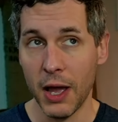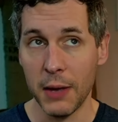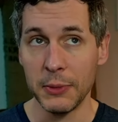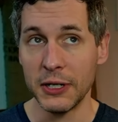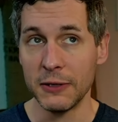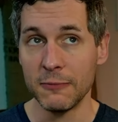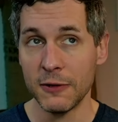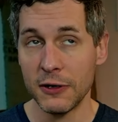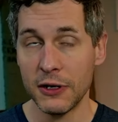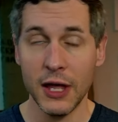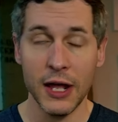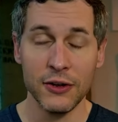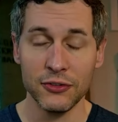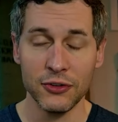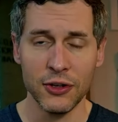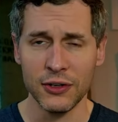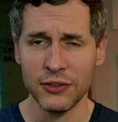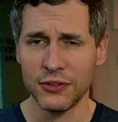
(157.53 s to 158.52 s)
I mean, not
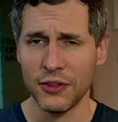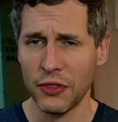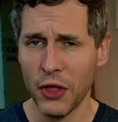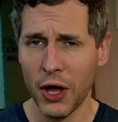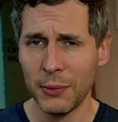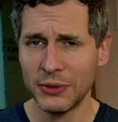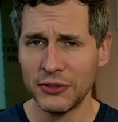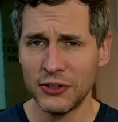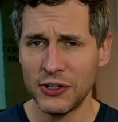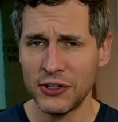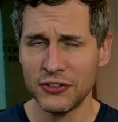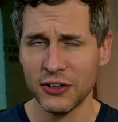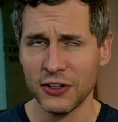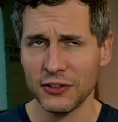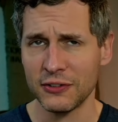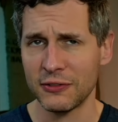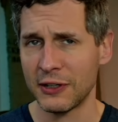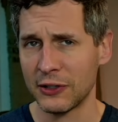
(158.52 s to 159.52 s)
as good as the Thaumaturge,
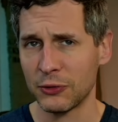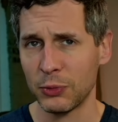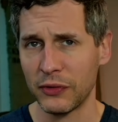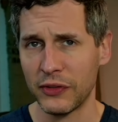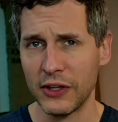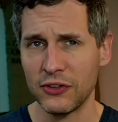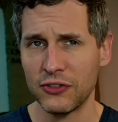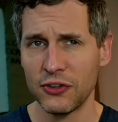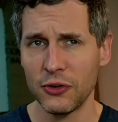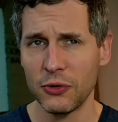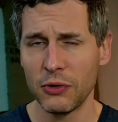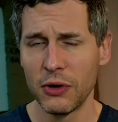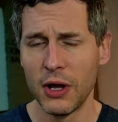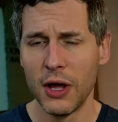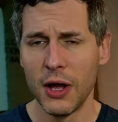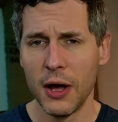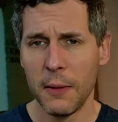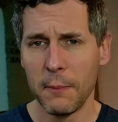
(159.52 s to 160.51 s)
because that's what they do,
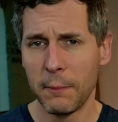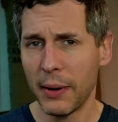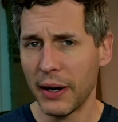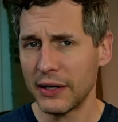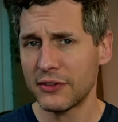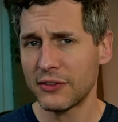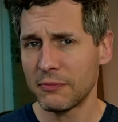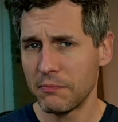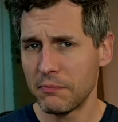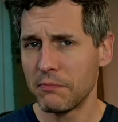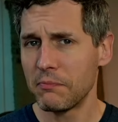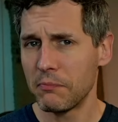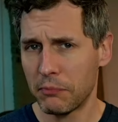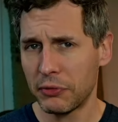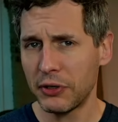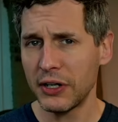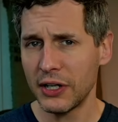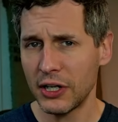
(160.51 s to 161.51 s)
but
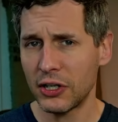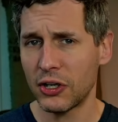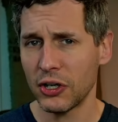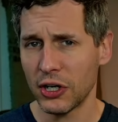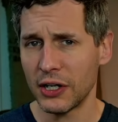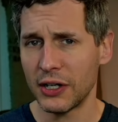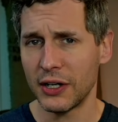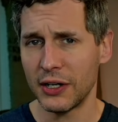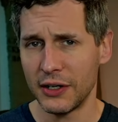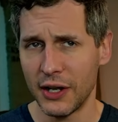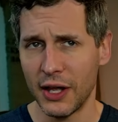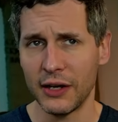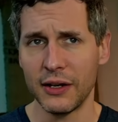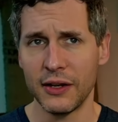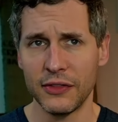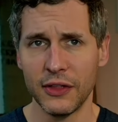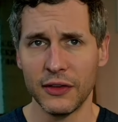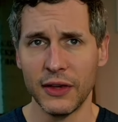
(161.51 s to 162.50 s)
pretty good
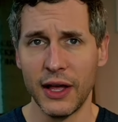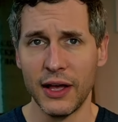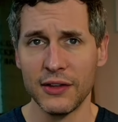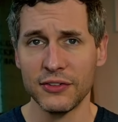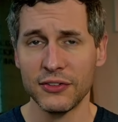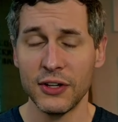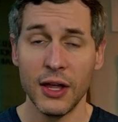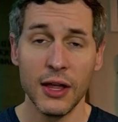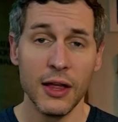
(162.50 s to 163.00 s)
nonetheless.